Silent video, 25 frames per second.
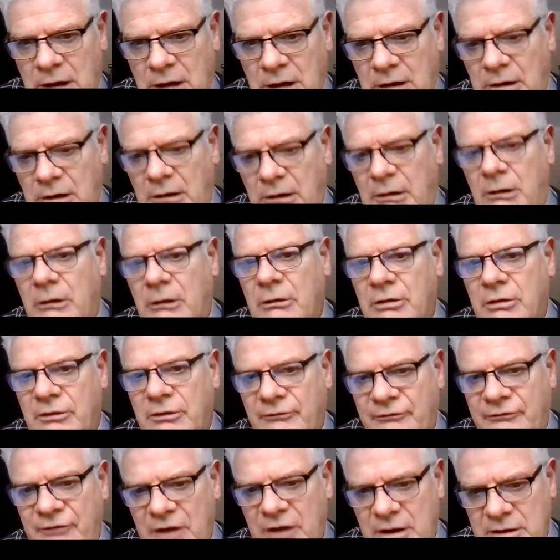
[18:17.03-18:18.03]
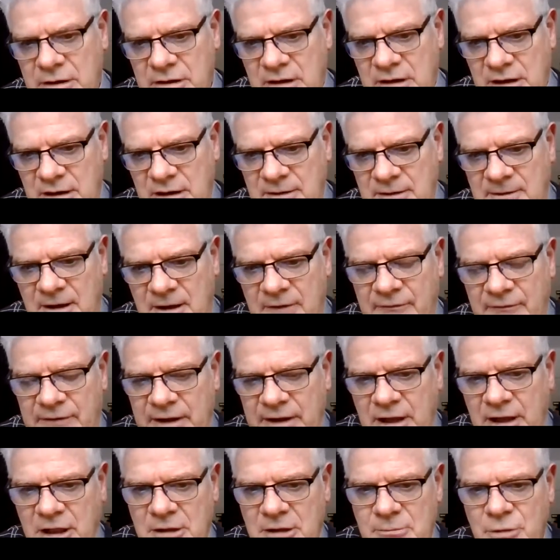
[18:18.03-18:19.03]
All the funding
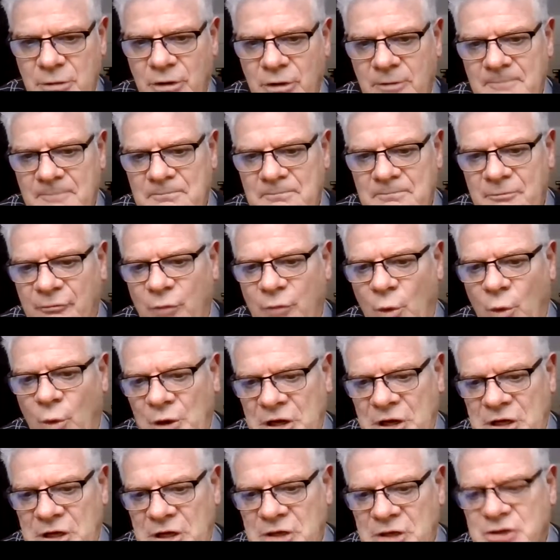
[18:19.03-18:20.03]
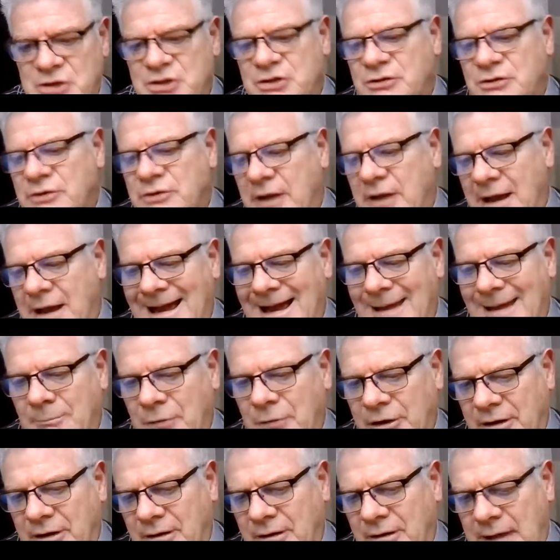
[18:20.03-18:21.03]
available for each
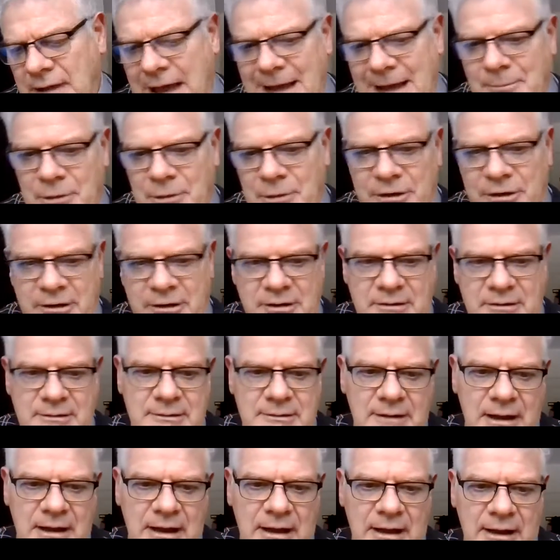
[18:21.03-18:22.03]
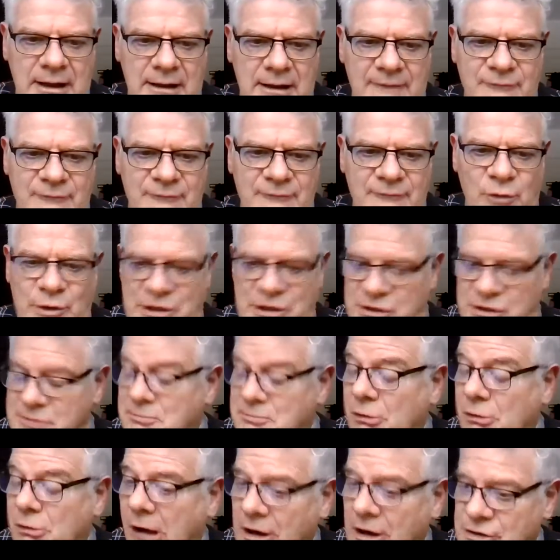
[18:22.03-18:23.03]
applicant for each
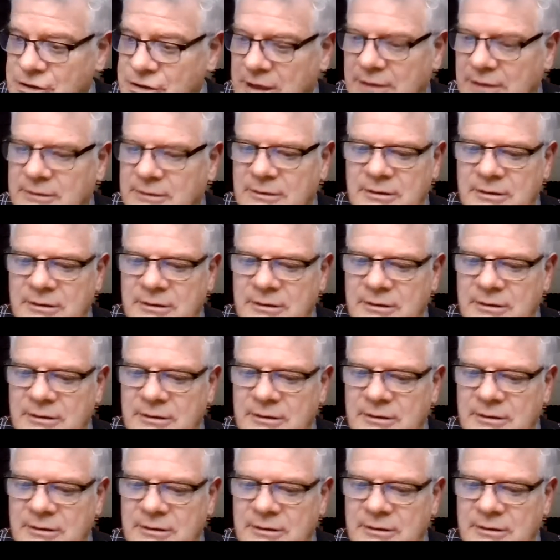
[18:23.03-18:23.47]
project